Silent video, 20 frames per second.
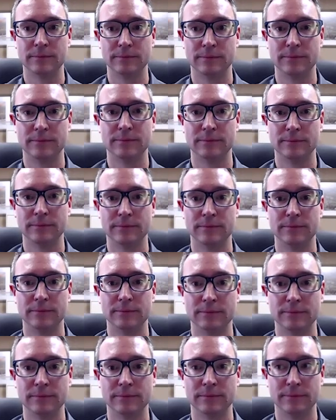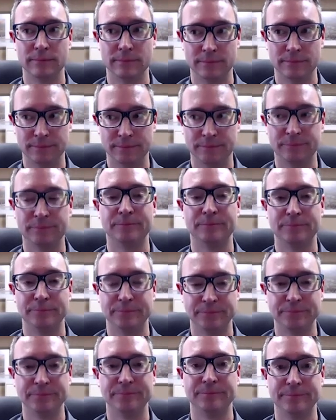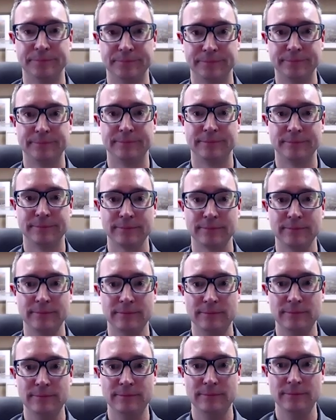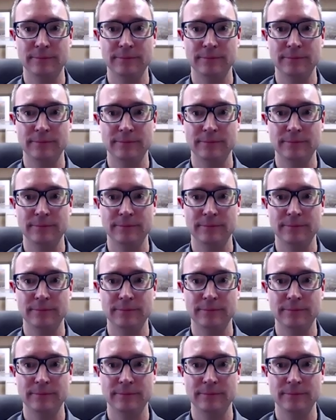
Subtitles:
This person isn't speaking.